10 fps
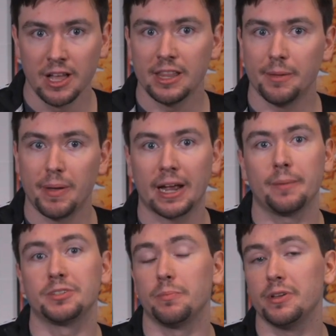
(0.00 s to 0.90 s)
the
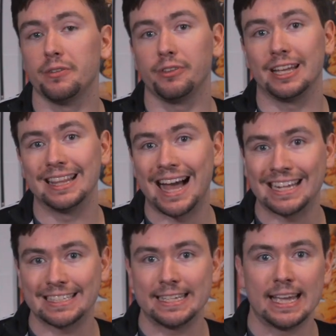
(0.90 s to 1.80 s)
pickups are beautifully
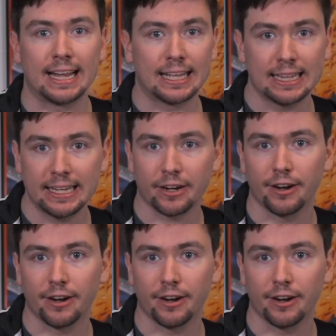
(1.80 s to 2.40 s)
glassy and clear